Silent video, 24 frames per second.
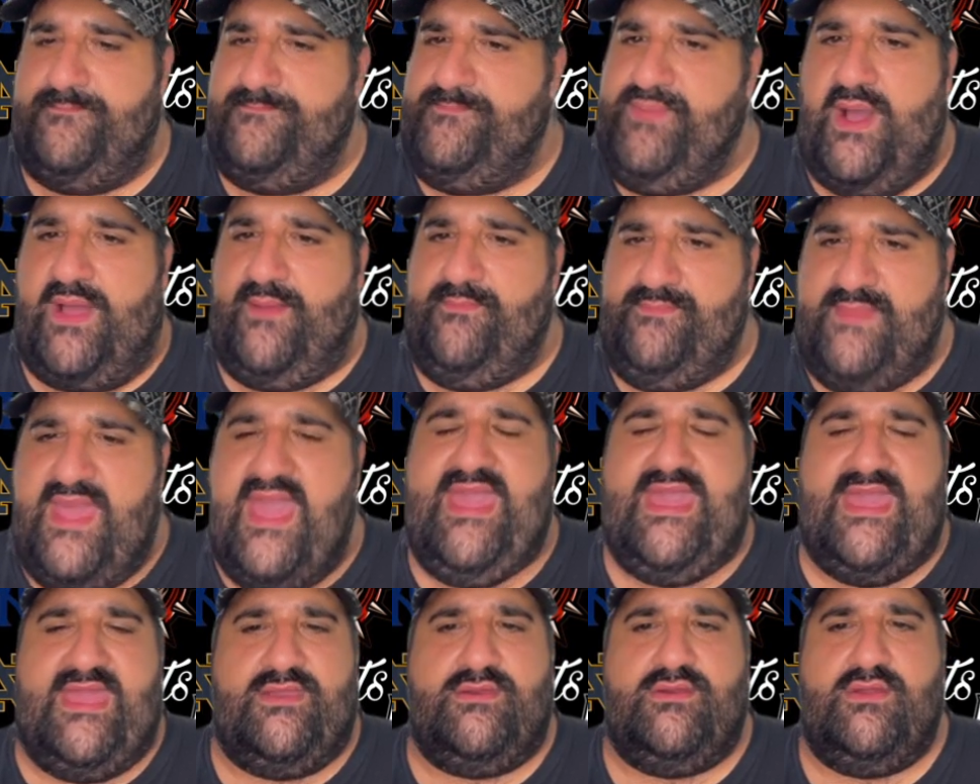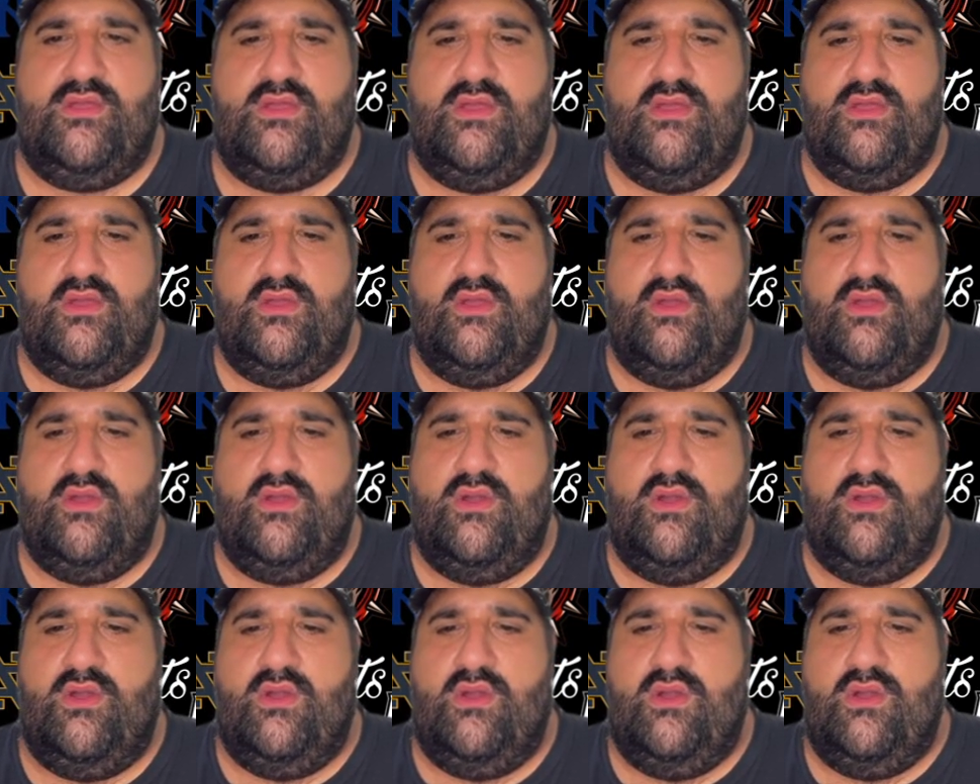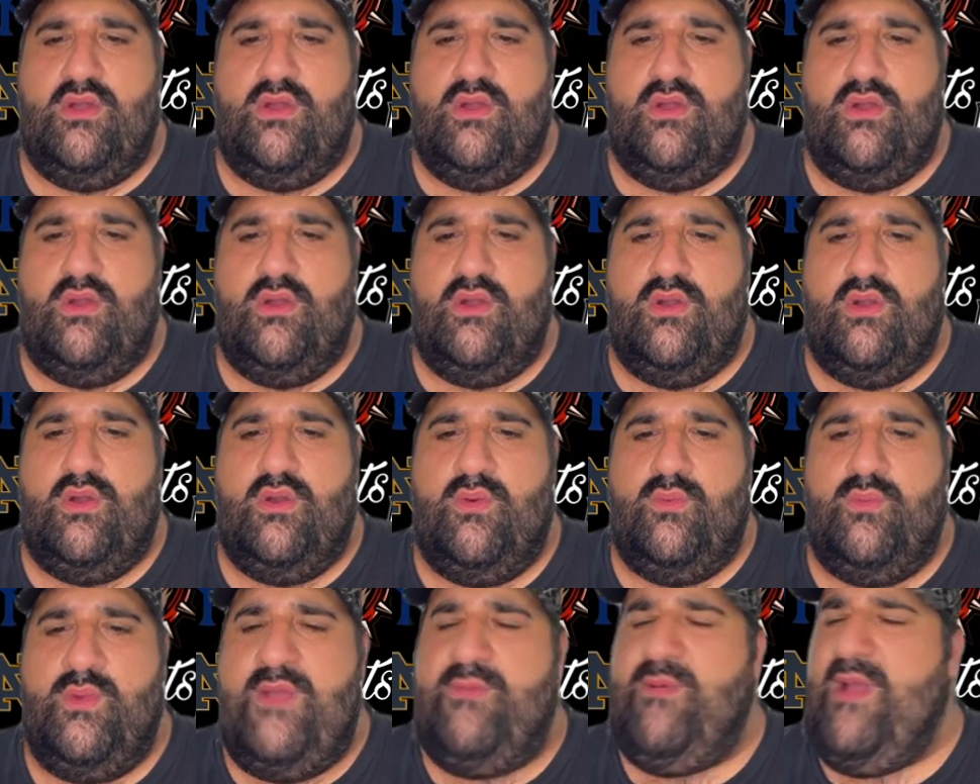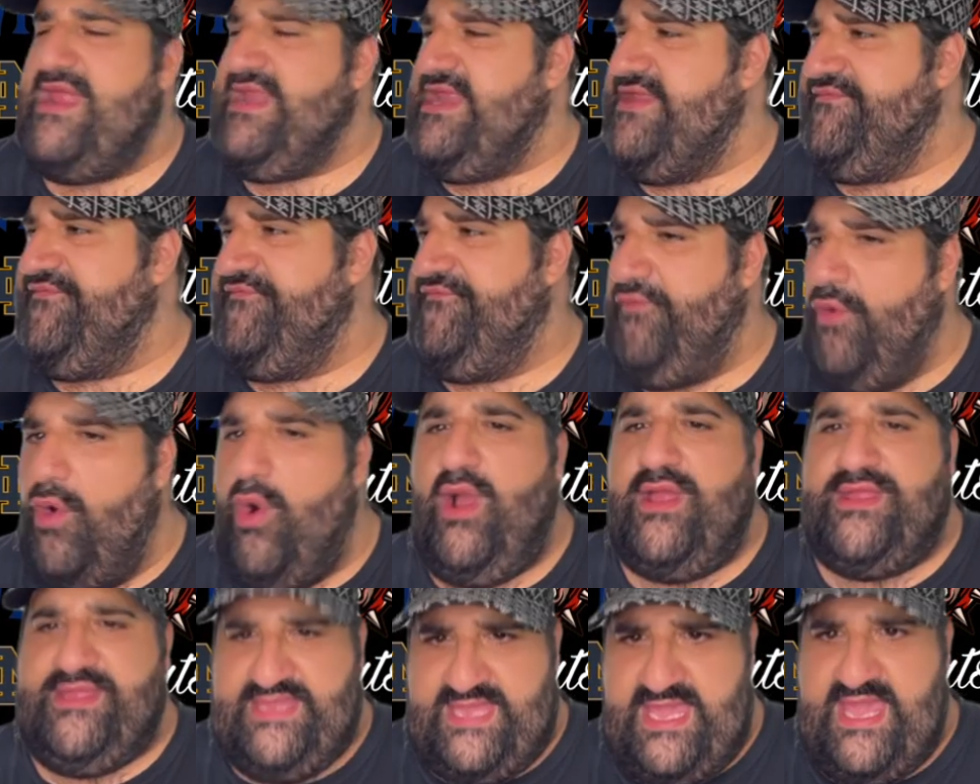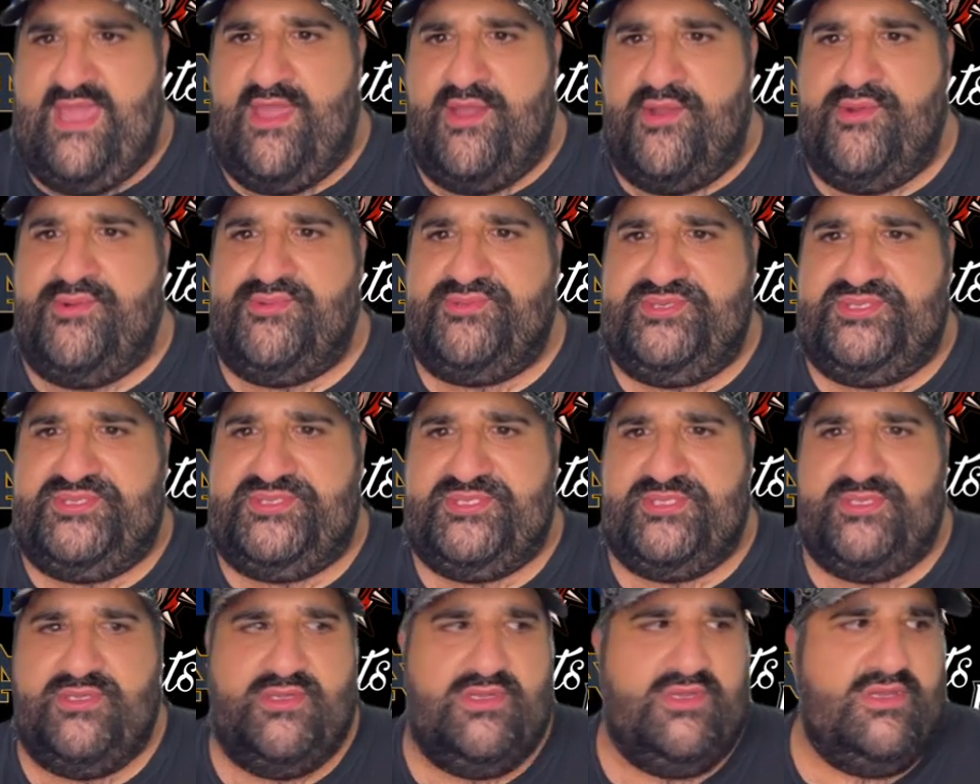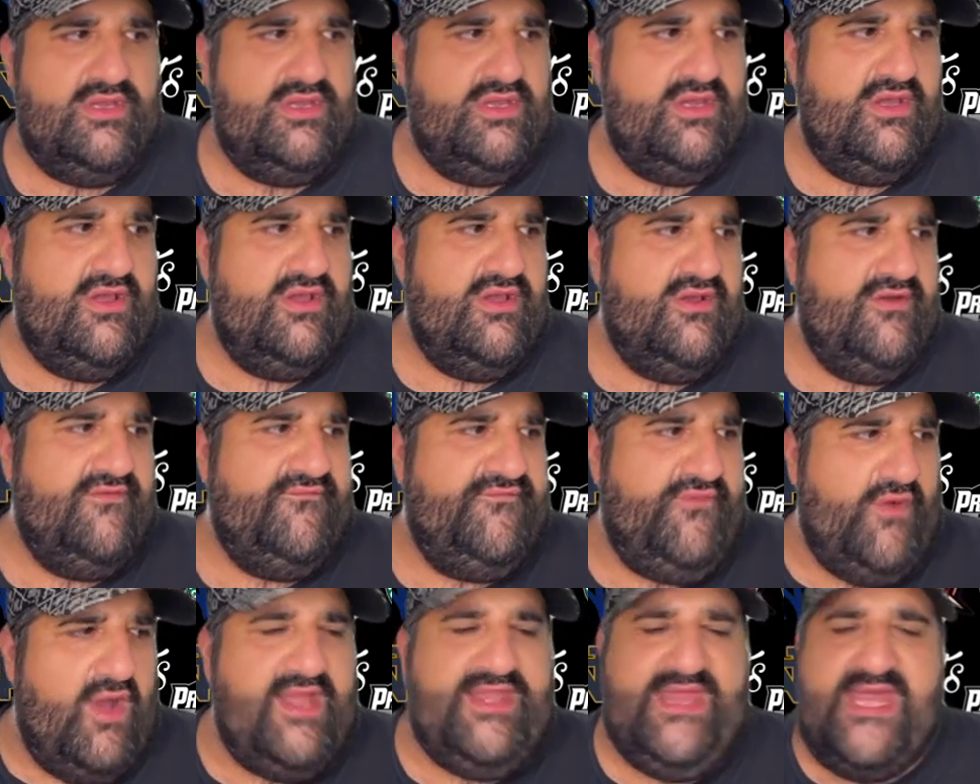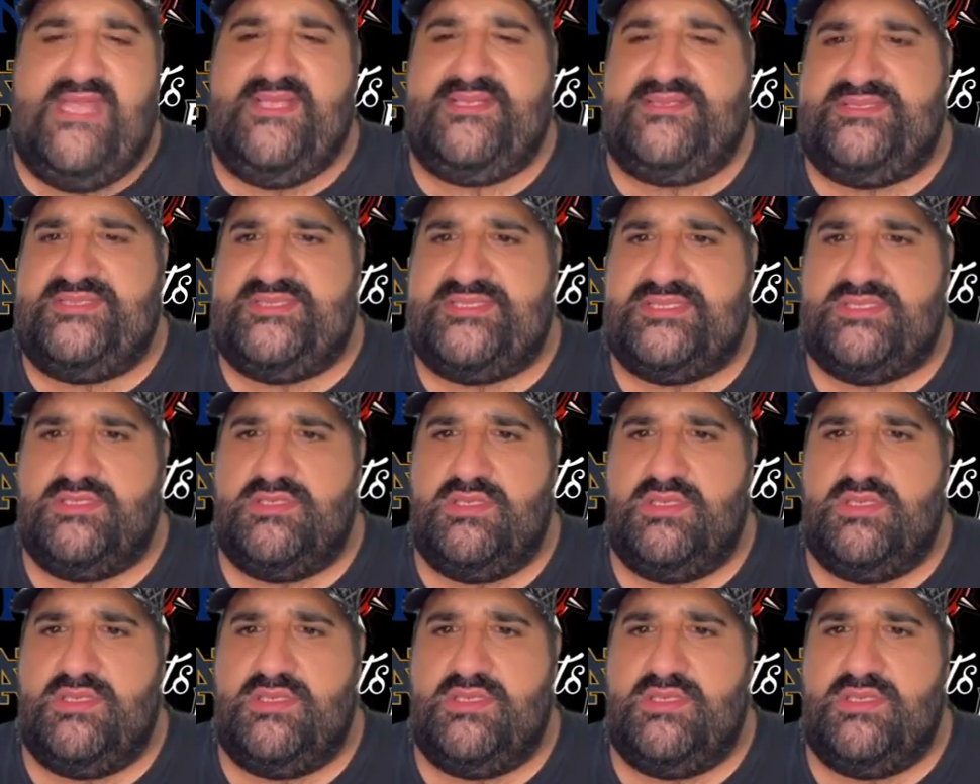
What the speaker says: But man, we waited 4 years for this.